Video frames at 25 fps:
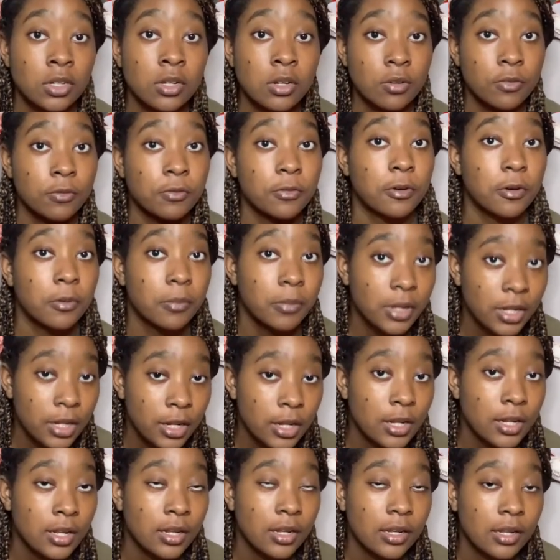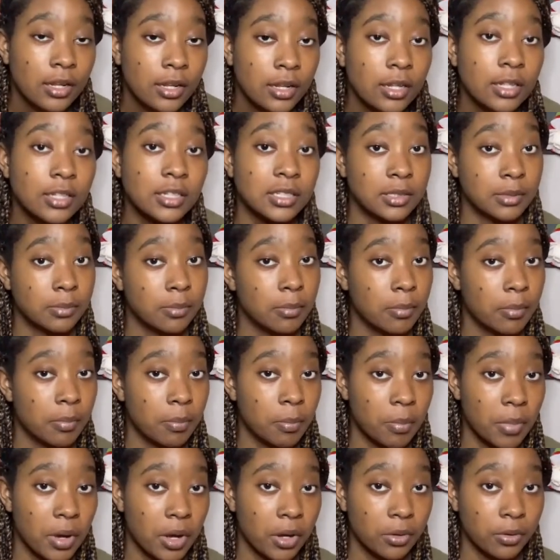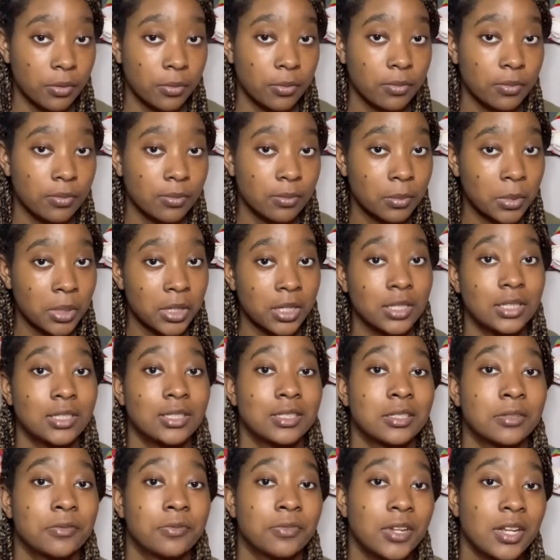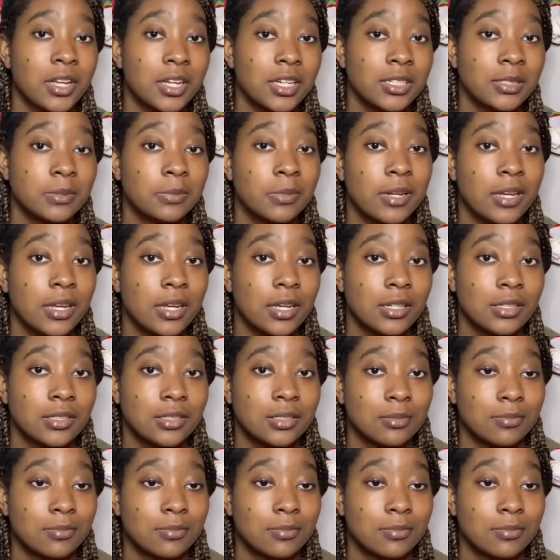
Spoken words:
For me, it's both. Because the flashbacks,